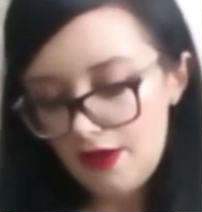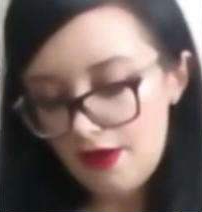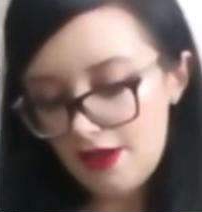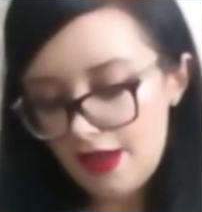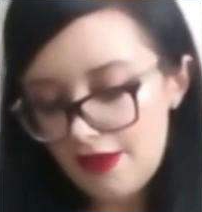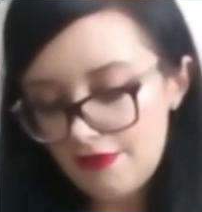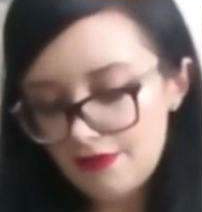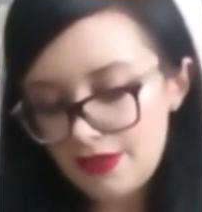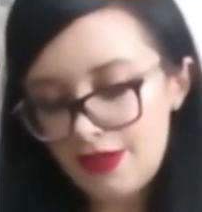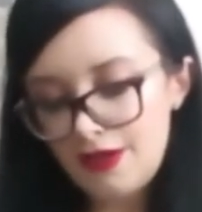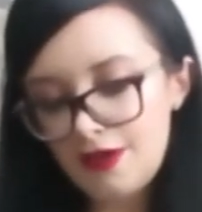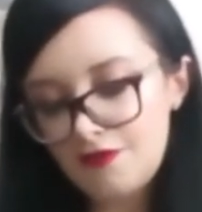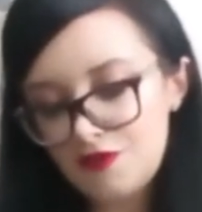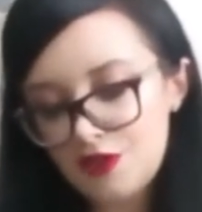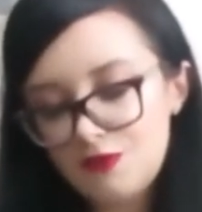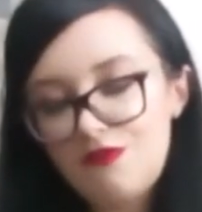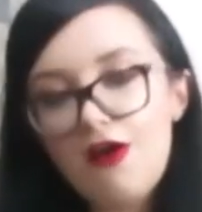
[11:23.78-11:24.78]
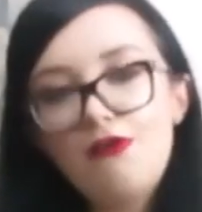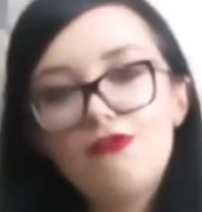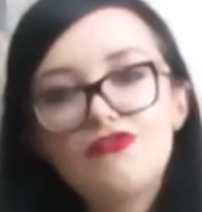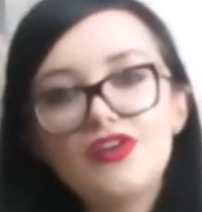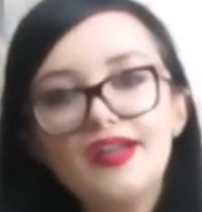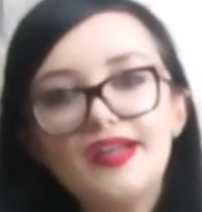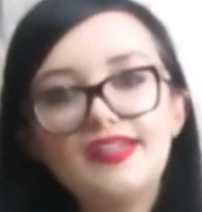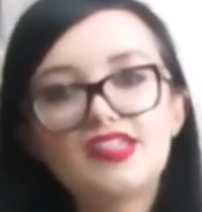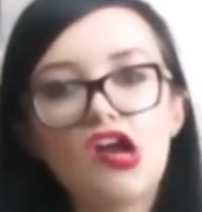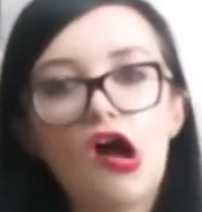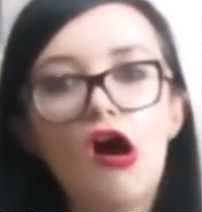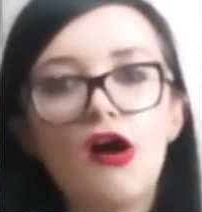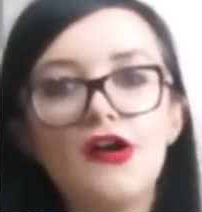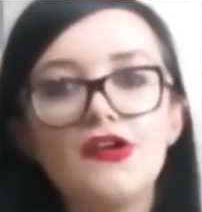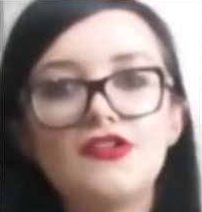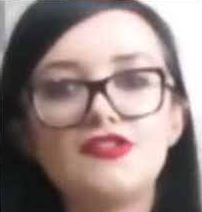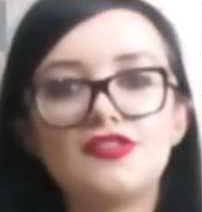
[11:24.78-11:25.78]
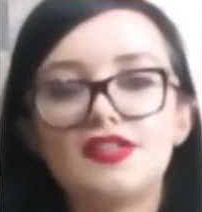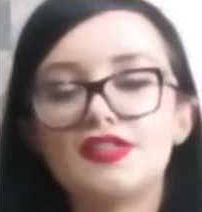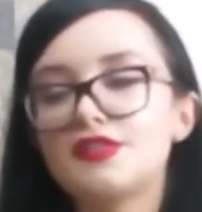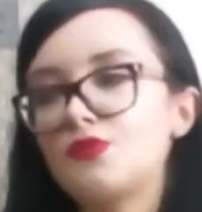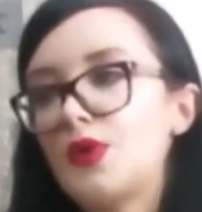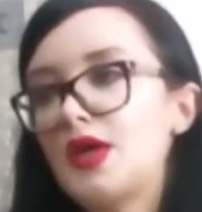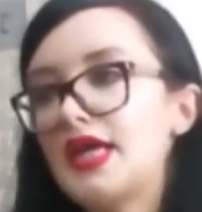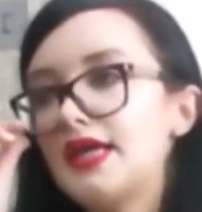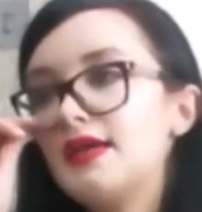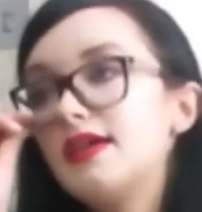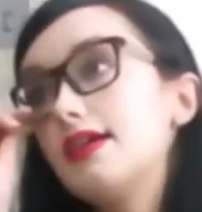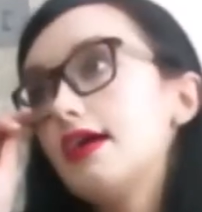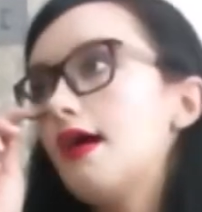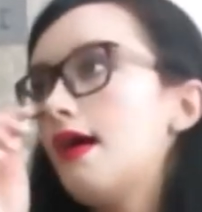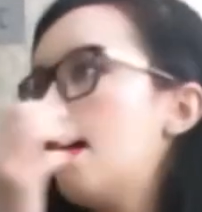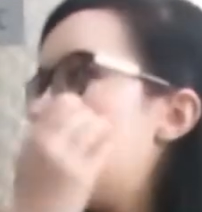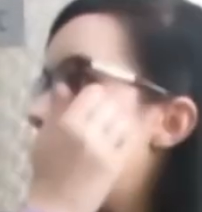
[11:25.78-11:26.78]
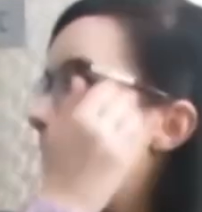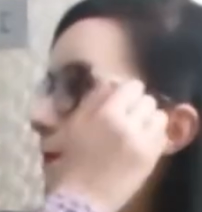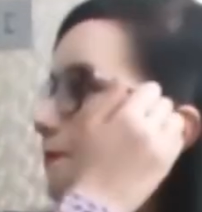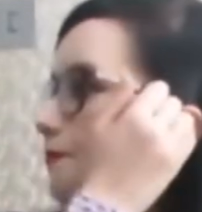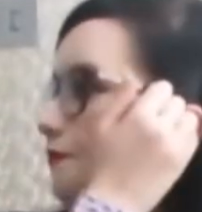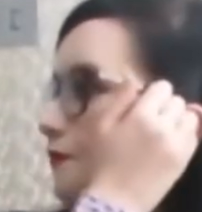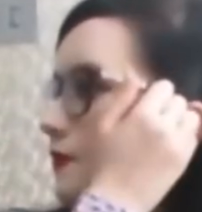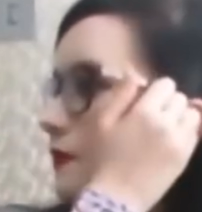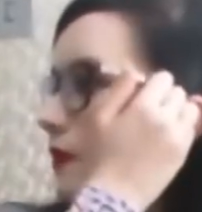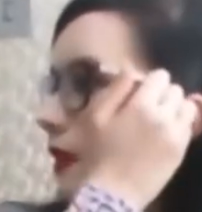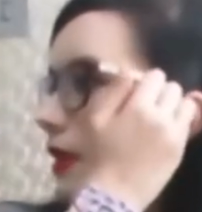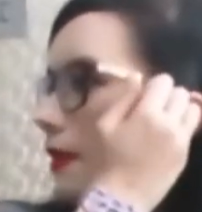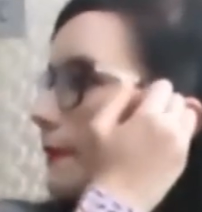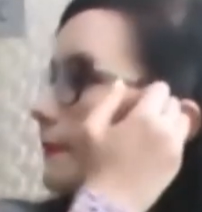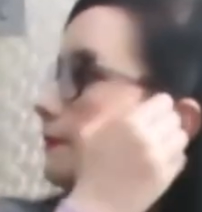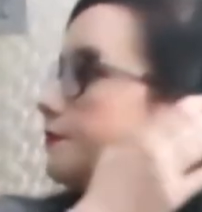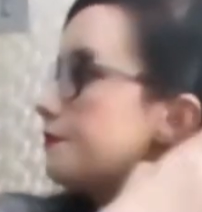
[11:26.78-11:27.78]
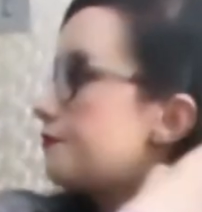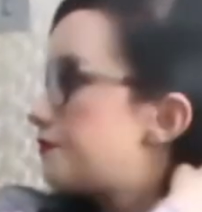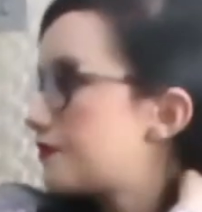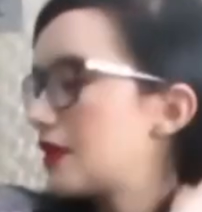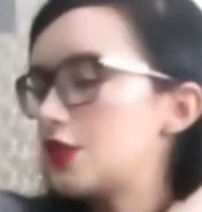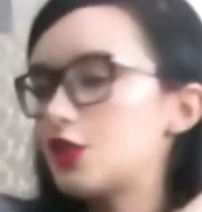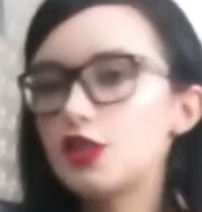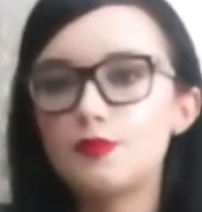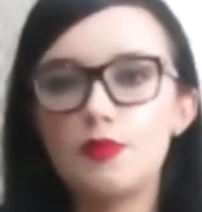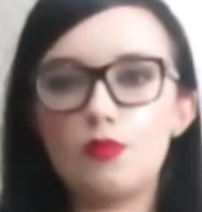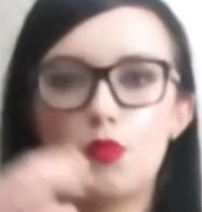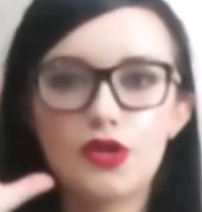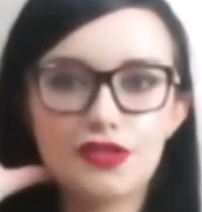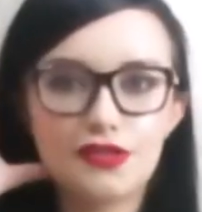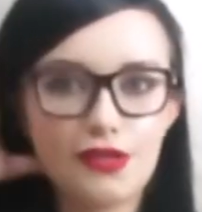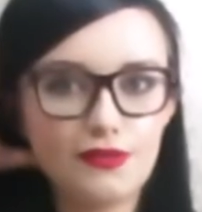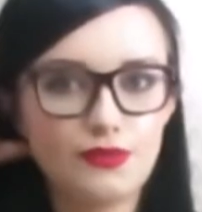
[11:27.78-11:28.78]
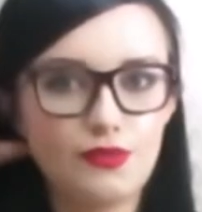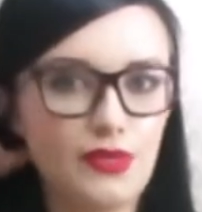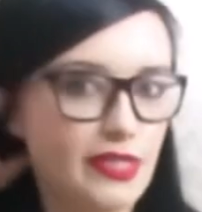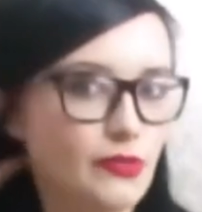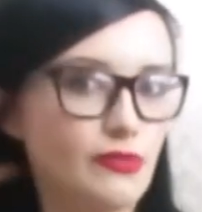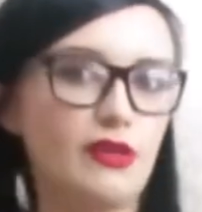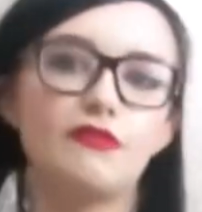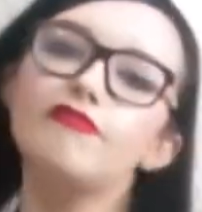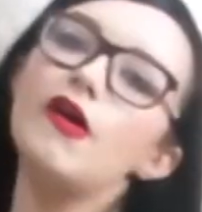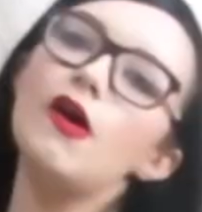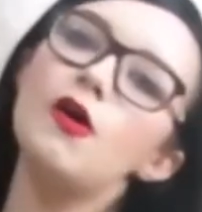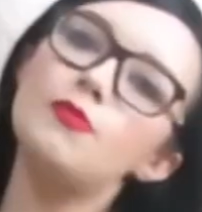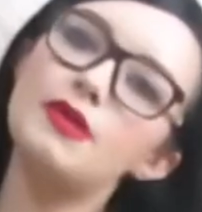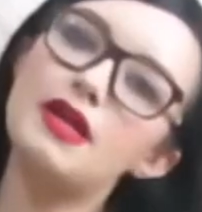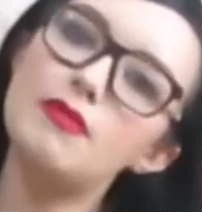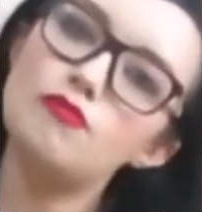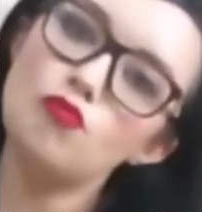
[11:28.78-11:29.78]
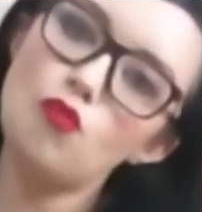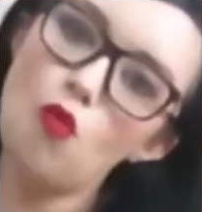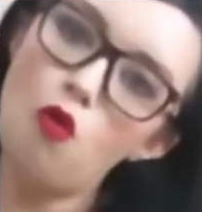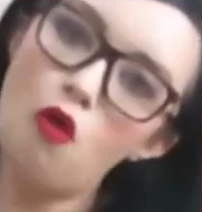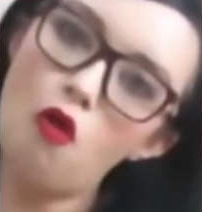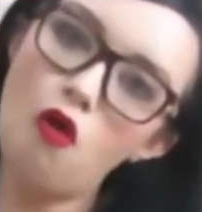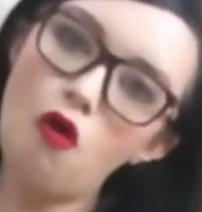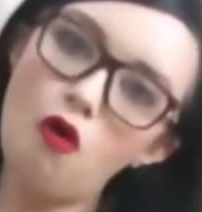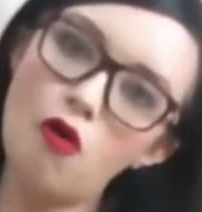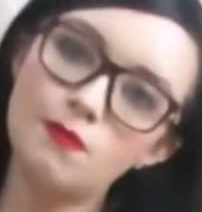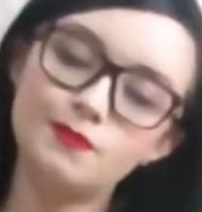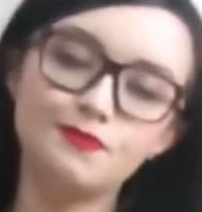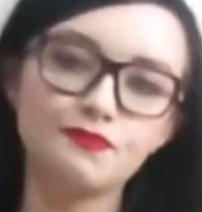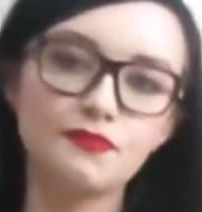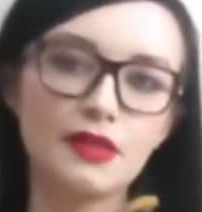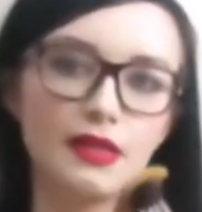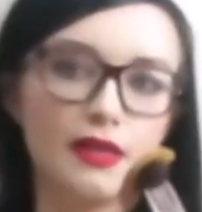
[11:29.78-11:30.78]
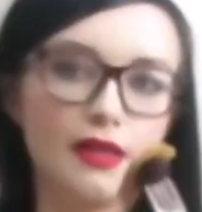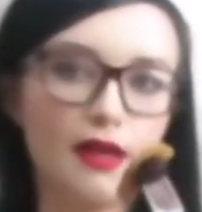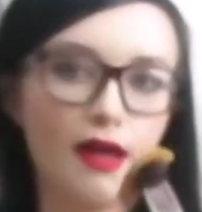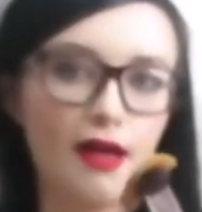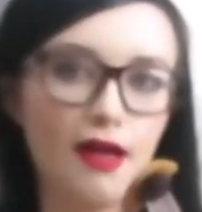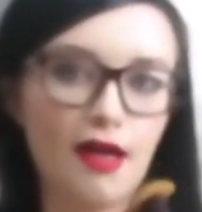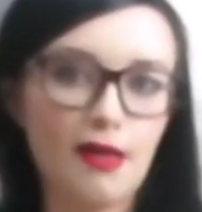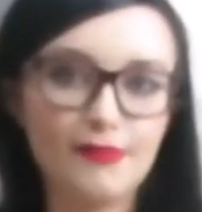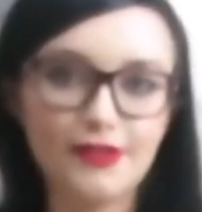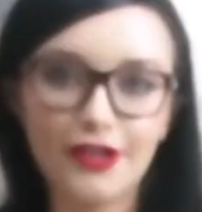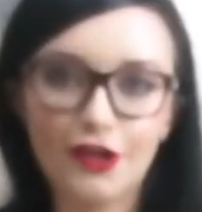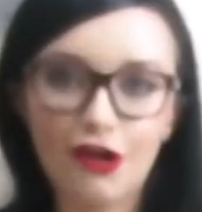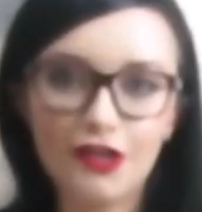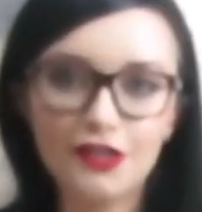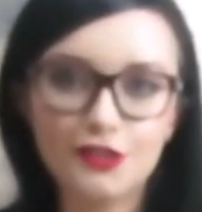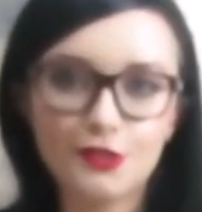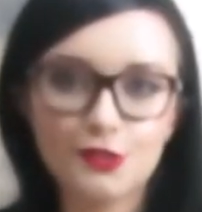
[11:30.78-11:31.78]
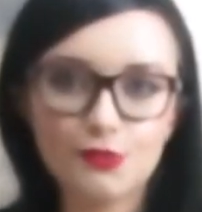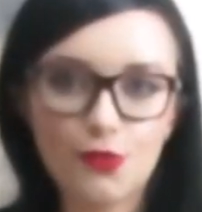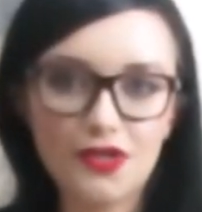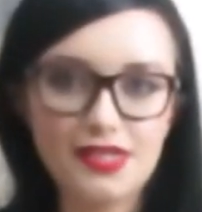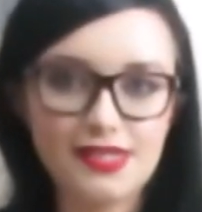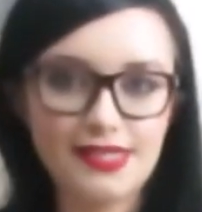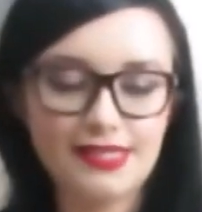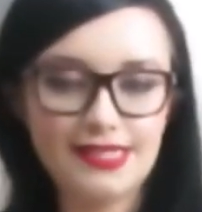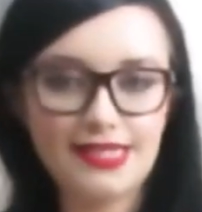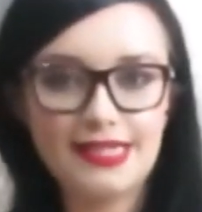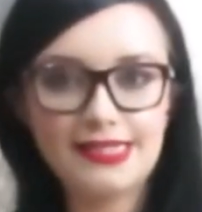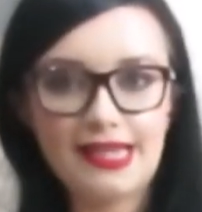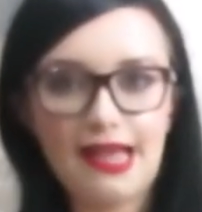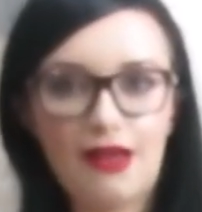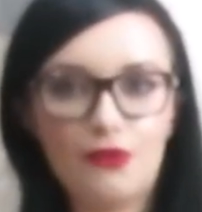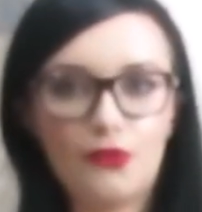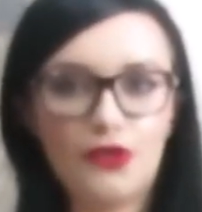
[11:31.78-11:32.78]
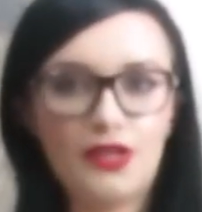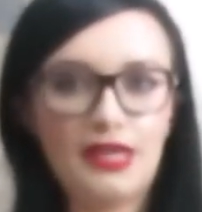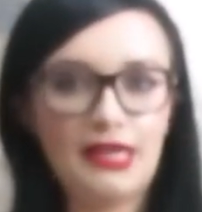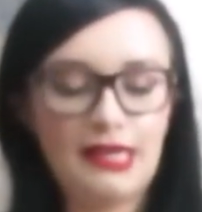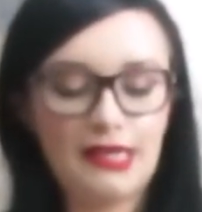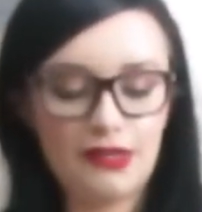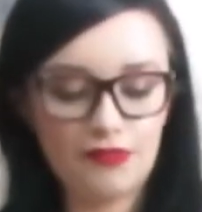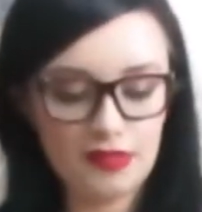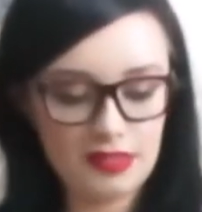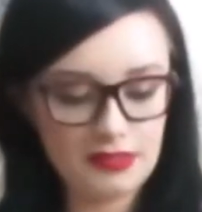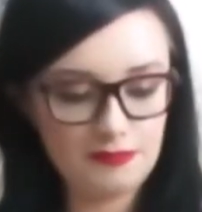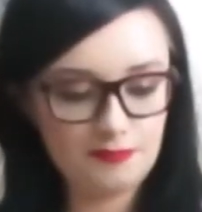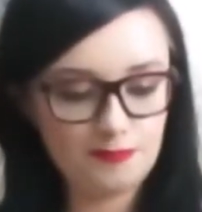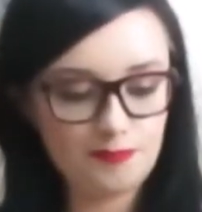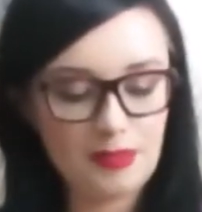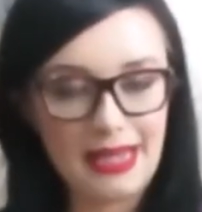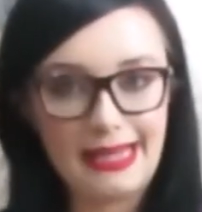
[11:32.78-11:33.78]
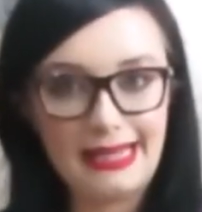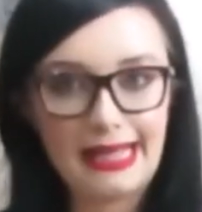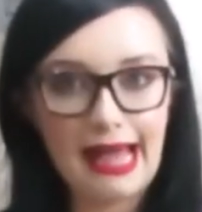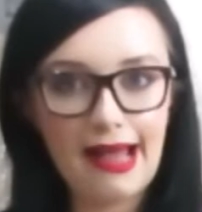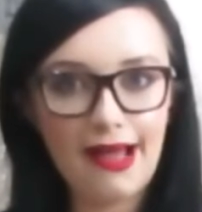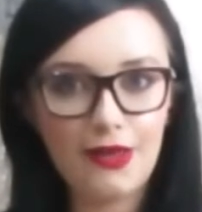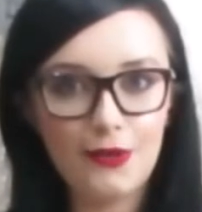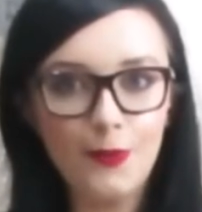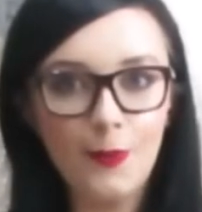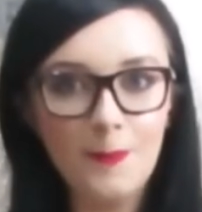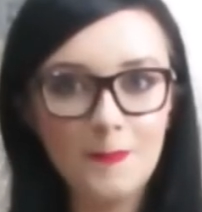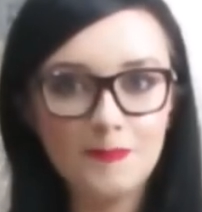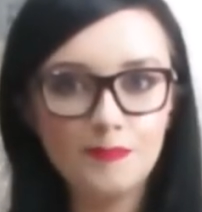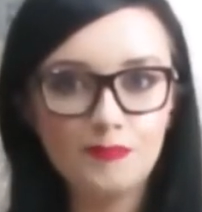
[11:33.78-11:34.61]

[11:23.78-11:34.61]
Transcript: I've just felt really tired this week. It's just been one of those weeks where I felt a bit bleh, and I kind of just wanted to sit down on here and pig out